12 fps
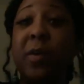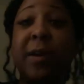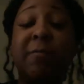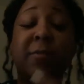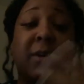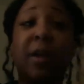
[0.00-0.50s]

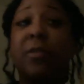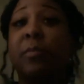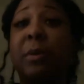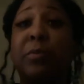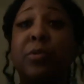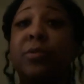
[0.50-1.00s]
And for other
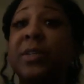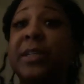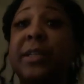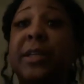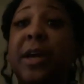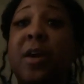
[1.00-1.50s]
people who
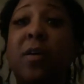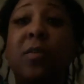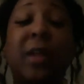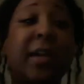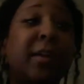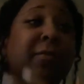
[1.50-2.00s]
didn't know,
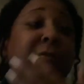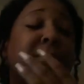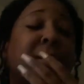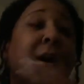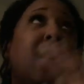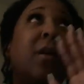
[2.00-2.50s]
like if
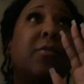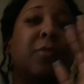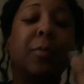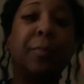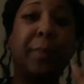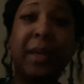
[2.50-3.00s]
God
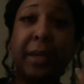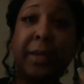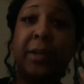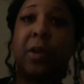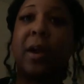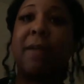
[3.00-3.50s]
forbid
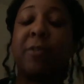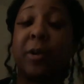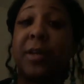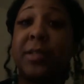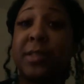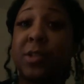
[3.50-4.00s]
you're ever
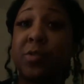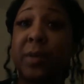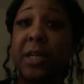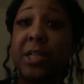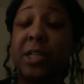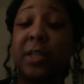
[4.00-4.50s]
in a
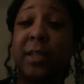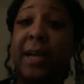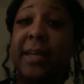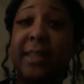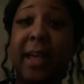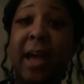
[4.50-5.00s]
situation
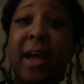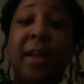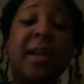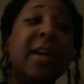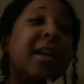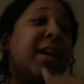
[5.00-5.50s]
like that
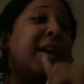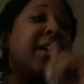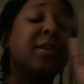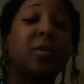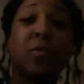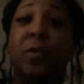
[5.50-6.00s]
and
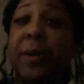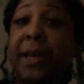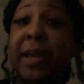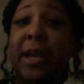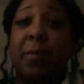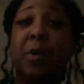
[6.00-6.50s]
you're on
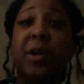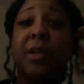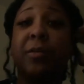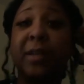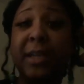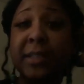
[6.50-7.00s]
camera and
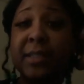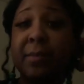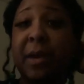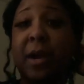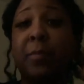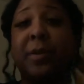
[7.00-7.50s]
you need some
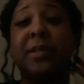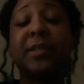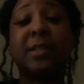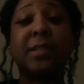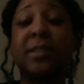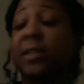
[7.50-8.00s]
help and
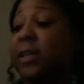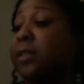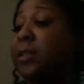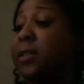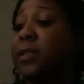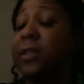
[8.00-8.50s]

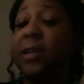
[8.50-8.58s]
assistance,